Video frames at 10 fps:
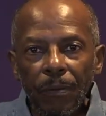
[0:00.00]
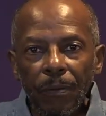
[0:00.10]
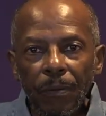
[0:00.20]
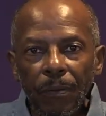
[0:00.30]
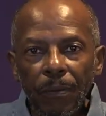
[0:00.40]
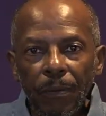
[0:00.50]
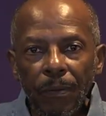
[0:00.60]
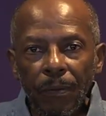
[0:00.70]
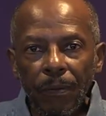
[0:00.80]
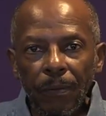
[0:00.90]

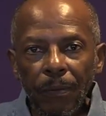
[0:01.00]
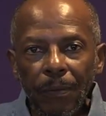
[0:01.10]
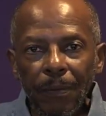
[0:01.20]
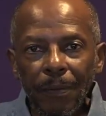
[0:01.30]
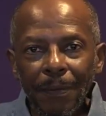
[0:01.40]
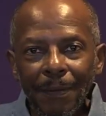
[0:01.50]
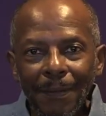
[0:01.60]
Nobody speaks.